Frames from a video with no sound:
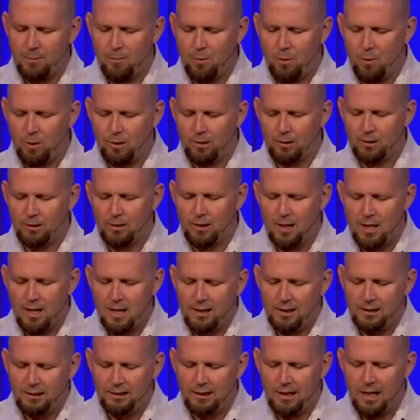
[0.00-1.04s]
important
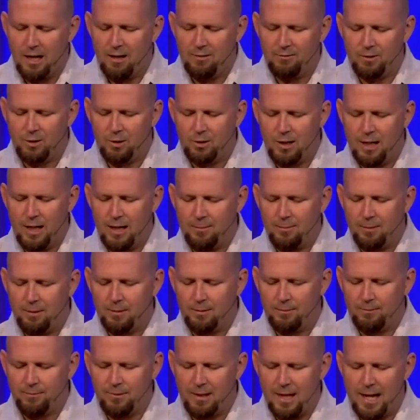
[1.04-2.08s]
love your
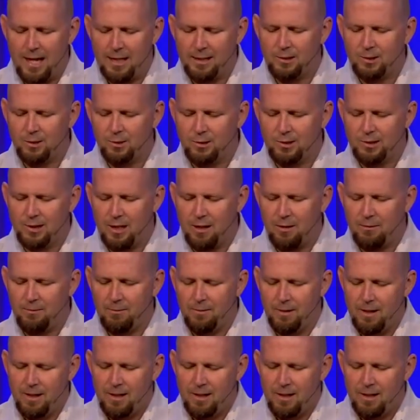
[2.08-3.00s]
neighbor as yourself.